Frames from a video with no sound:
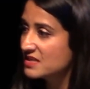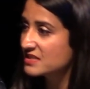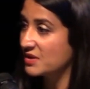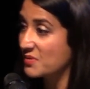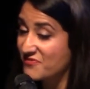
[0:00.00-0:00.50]

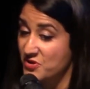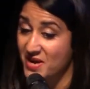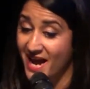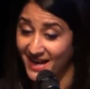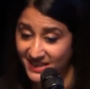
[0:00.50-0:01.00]
So if you
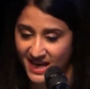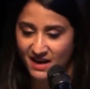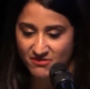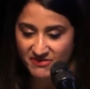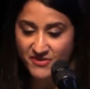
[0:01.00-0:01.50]
can
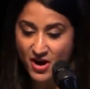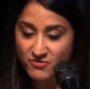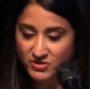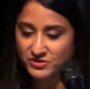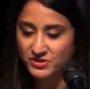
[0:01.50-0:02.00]
get a
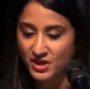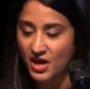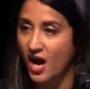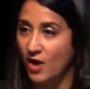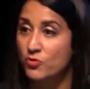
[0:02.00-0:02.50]
referral,
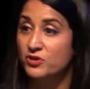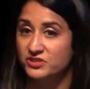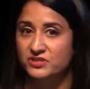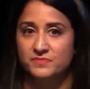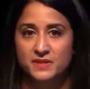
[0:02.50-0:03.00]
I
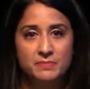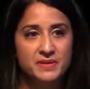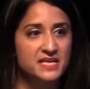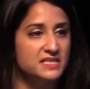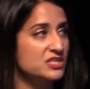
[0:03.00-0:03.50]
would,
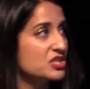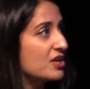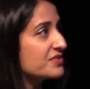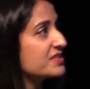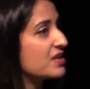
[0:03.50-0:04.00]
because the
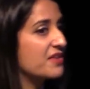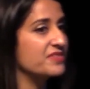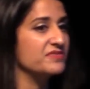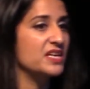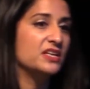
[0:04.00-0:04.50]
chances are if
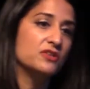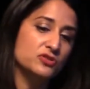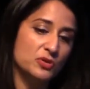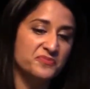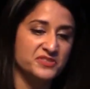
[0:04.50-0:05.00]
they've done a good
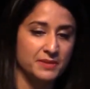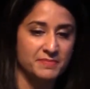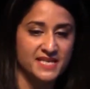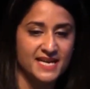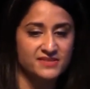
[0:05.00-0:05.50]
job for
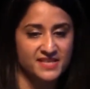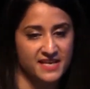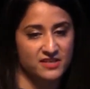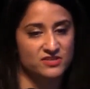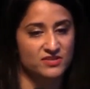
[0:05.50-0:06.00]
somebody else, they
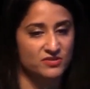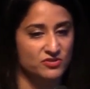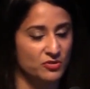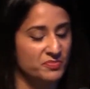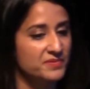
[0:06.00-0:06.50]
can do a good
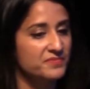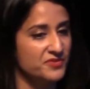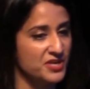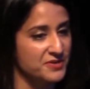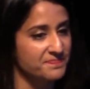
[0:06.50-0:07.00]
job
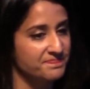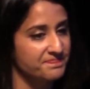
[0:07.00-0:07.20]
for you.